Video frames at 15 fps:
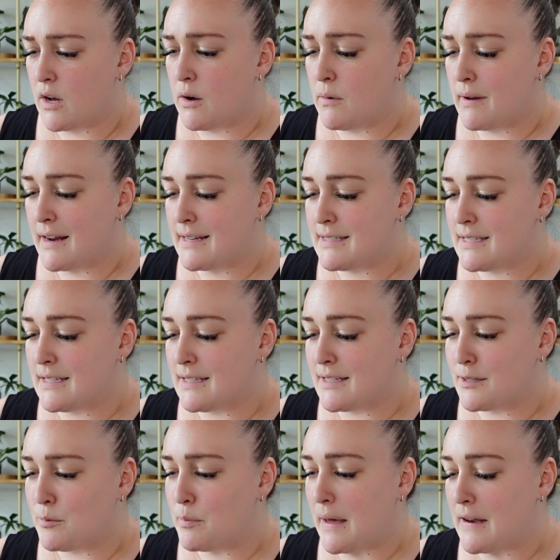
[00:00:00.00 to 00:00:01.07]
oh, and I see a
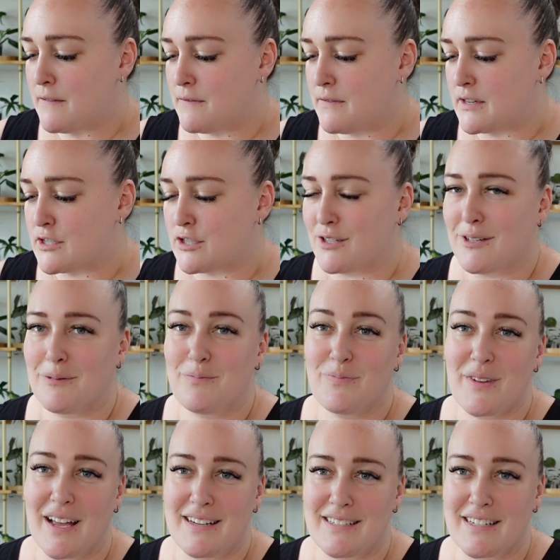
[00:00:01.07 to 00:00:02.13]
little beneficial.
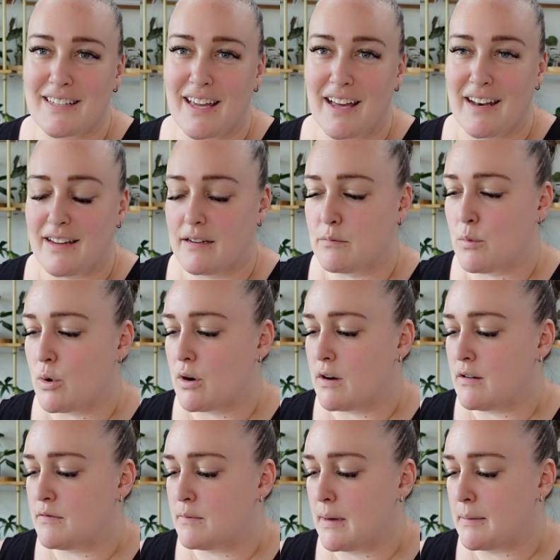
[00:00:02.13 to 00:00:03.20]
I did get in more
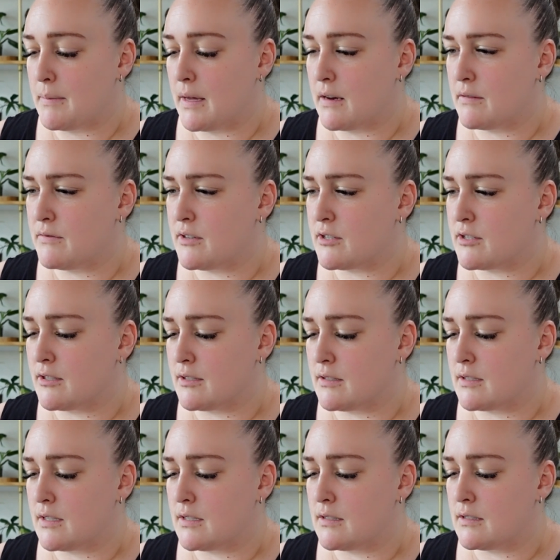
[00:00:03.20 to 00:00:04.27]
of my
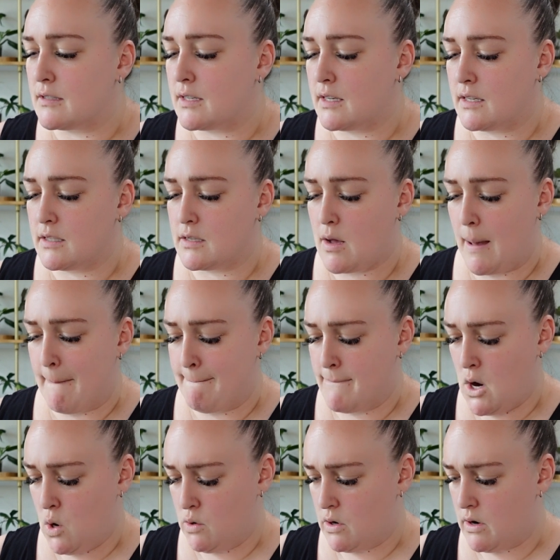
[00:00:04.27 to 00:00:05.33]
beneficials and he's
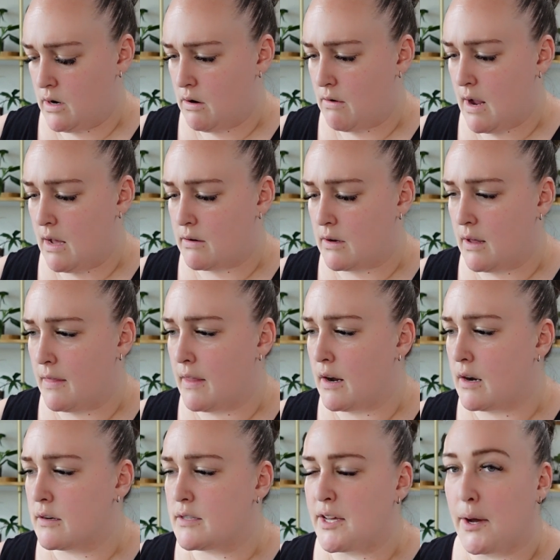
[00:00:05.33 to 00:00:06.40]
motoring around on
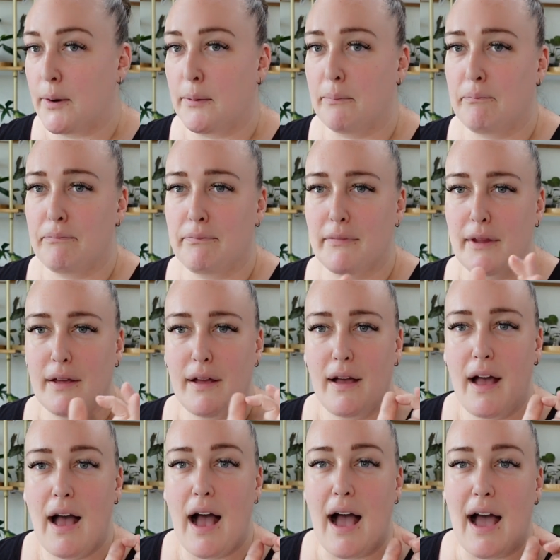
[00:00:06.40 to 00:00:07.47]
there. So
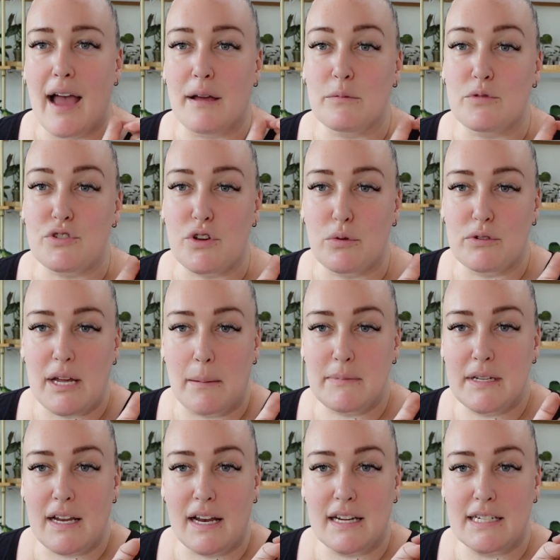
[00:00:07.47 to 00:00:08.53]
I am so
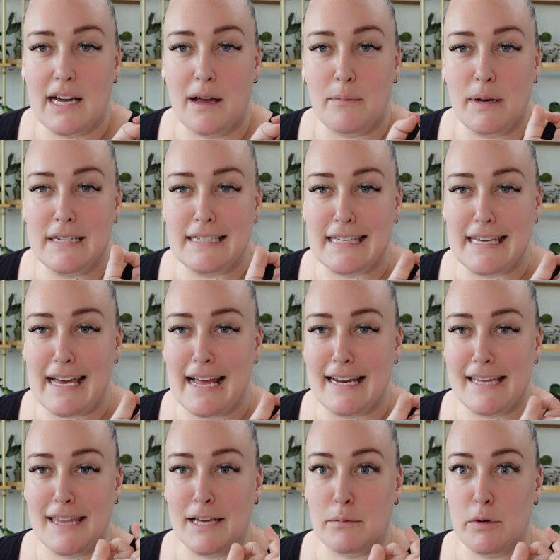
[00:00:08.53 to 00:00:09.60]
tempted anytime I see
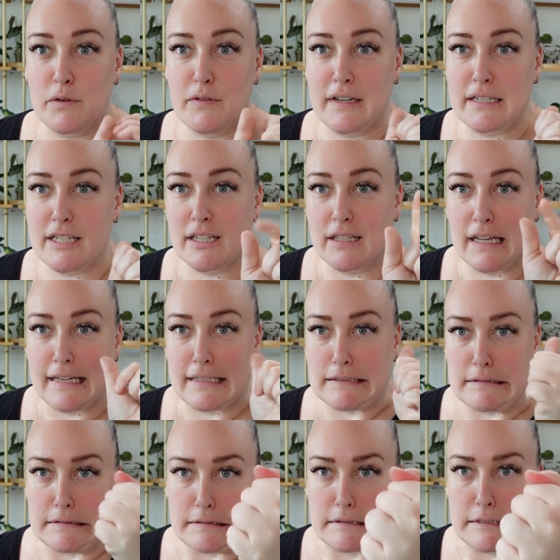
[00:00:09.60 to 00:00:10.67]
anything moving to like
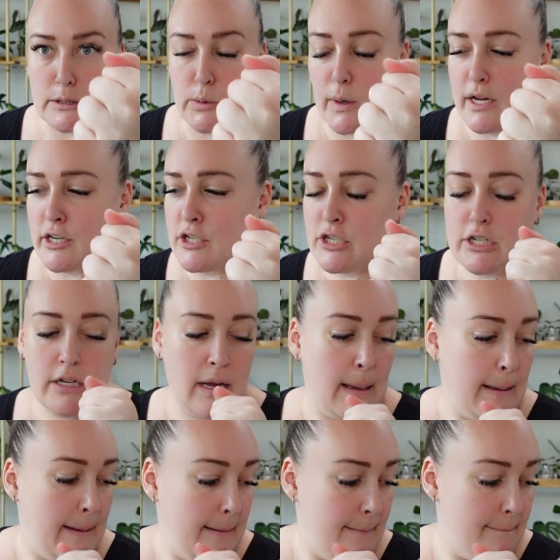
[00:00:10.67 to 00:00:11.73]
squish,
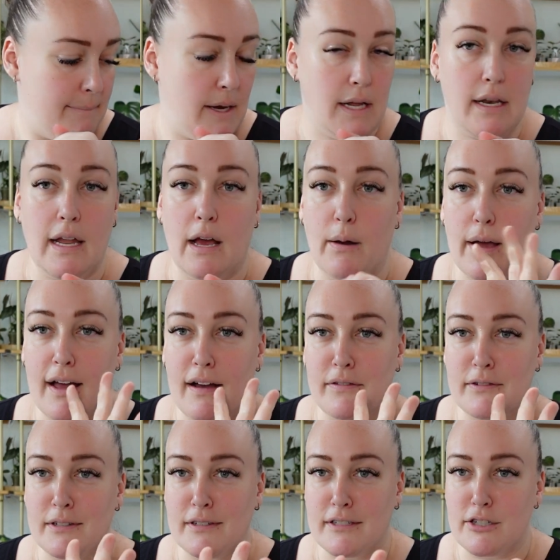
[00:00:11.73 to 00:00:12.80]
but now I
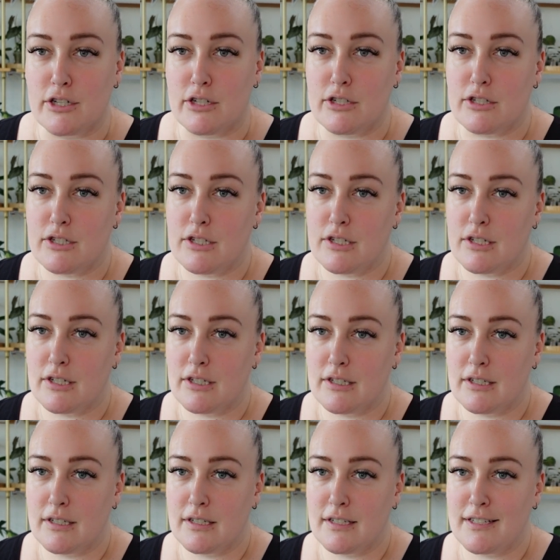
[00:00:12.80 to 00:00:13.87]
have to just
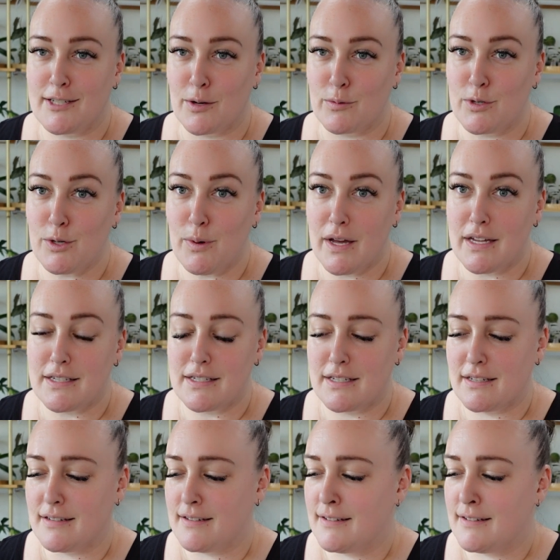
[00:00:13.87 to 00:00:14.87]
don't do it.